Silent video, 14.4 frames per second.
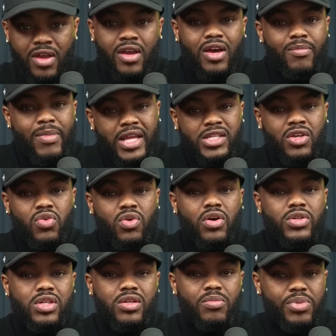Imagine you go
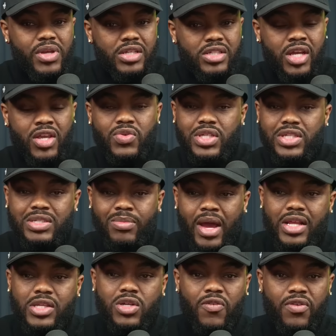to the beach and you see somebody
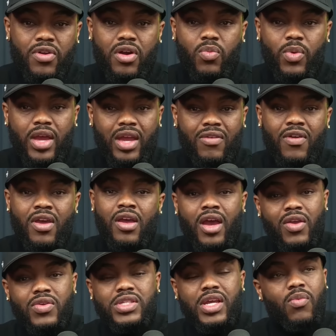surfing on a wave and
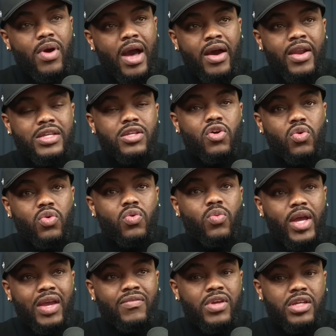you say, wow, that's a cool
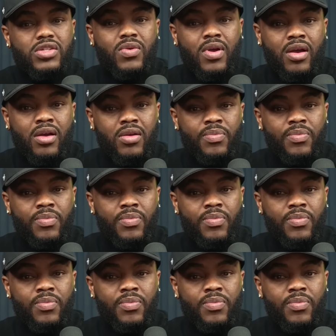wave that you're on.